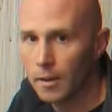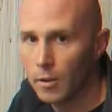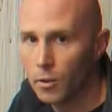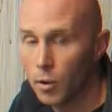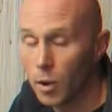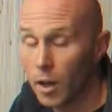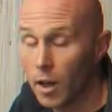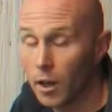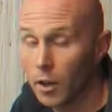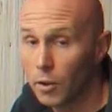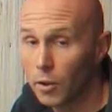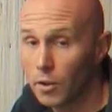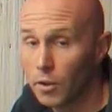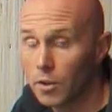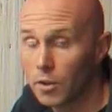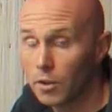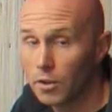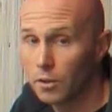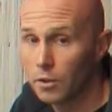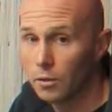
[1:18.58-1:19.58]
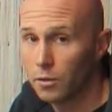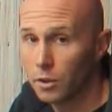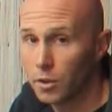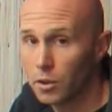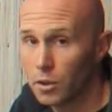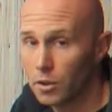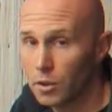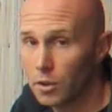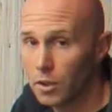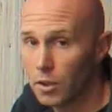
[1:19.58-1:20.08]
try and increase its
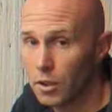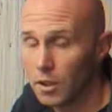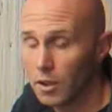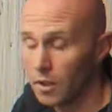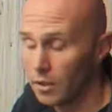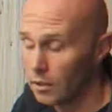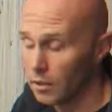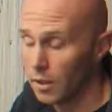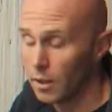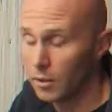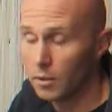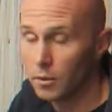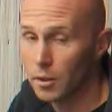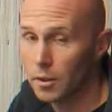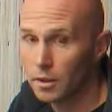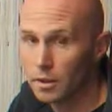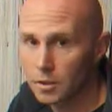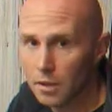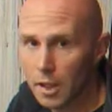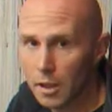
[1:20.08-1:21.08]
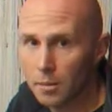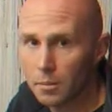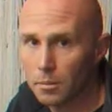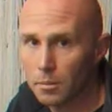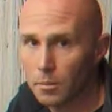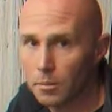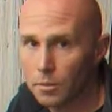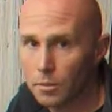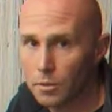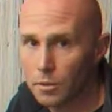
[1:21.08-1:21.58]
efficiency and definitely
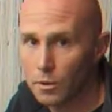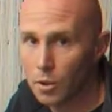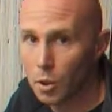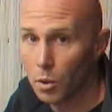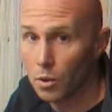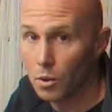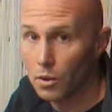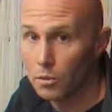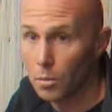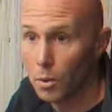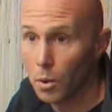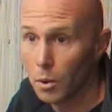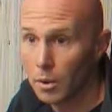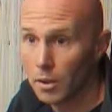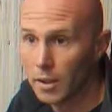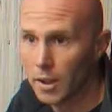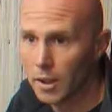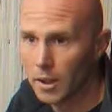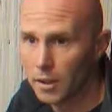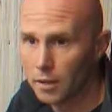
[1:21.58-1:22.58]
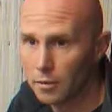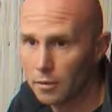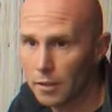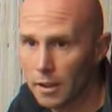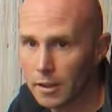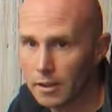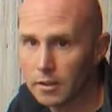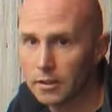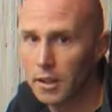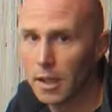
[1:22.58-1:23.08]
slow the smoking down, if
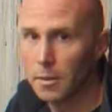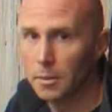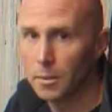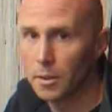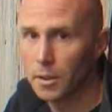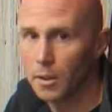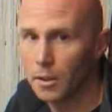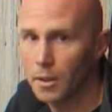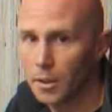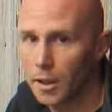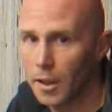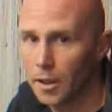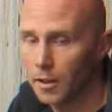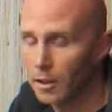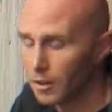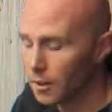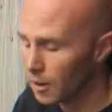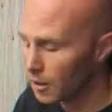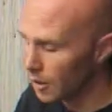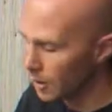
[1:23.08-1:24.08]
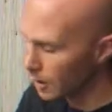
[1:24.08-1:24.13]
not stop it altogether.